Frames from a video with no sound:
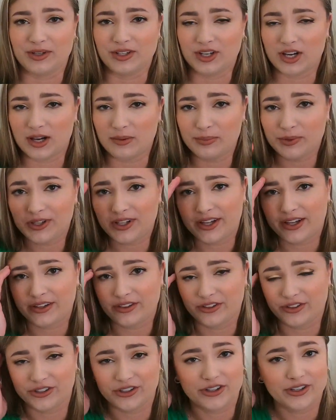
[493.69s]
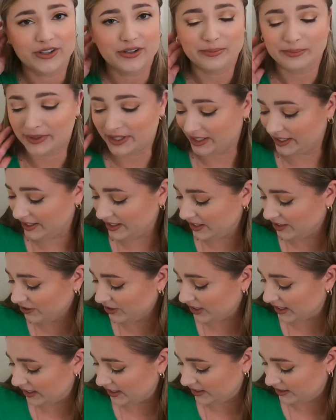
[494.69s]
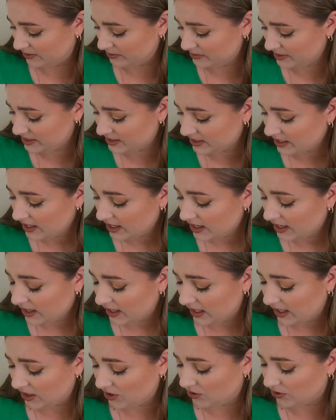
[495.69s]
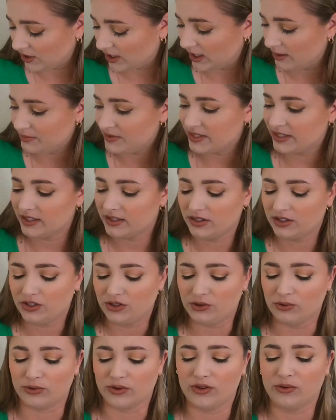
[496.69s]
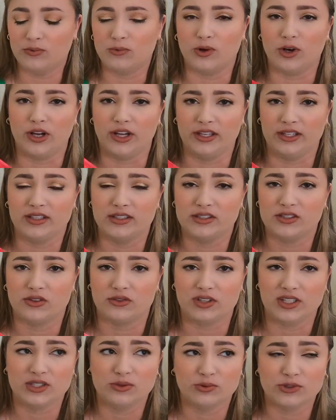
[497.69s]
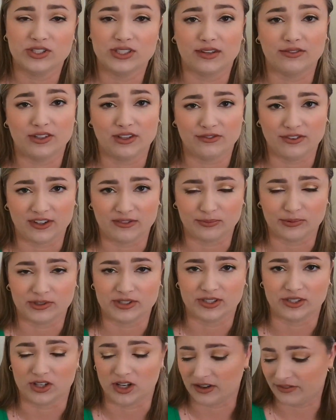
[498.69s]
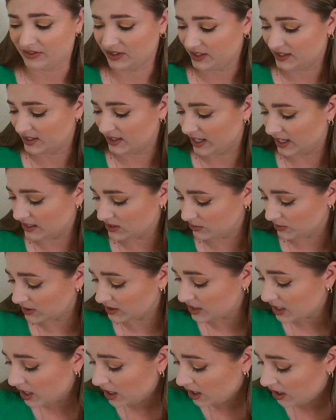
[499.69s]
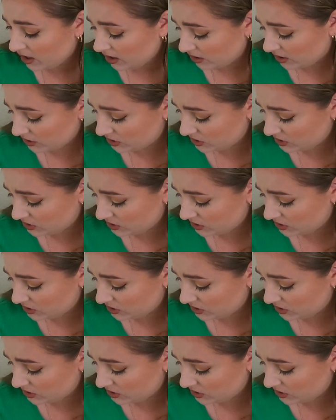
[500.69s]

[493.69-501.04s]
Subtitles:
a couple other body care items. I grabbed You're the One. So these were 75% off, these last ones. The